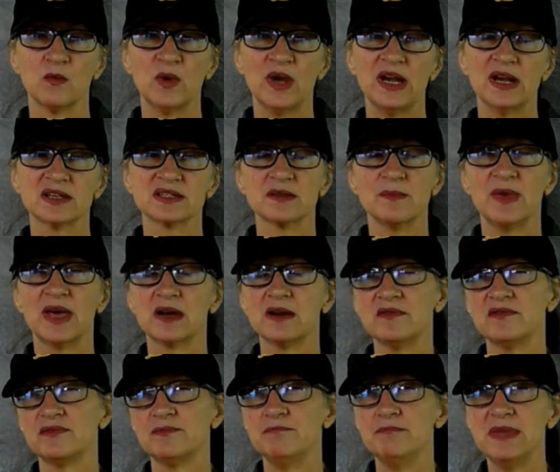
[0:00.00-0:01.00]
wait X amount
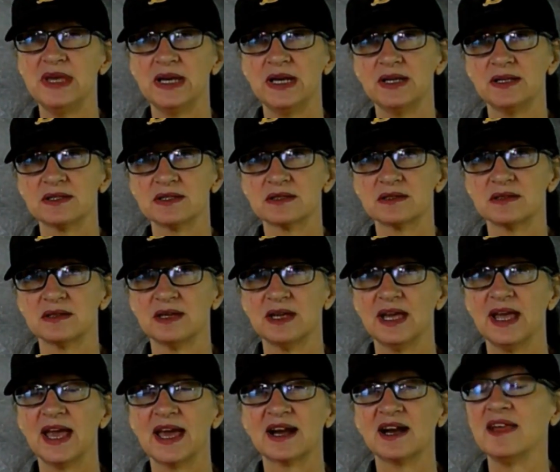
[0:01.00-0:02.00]
of minutes.
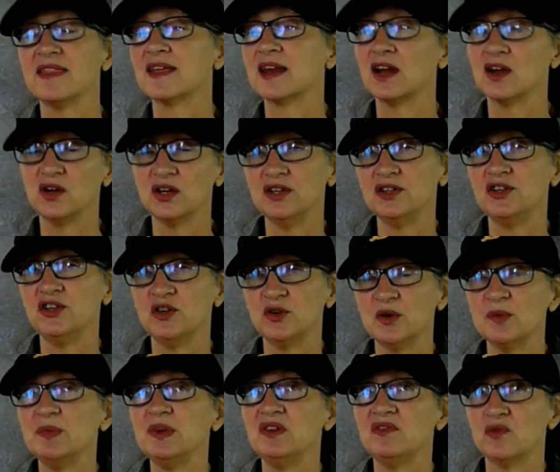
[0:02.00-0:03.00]
And I thought I couldn't
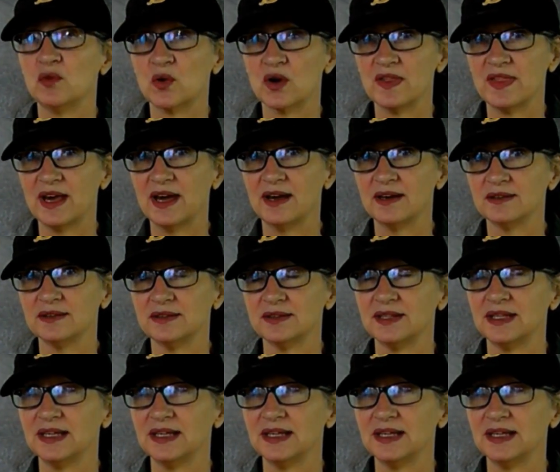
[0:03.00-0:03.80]
do it before that.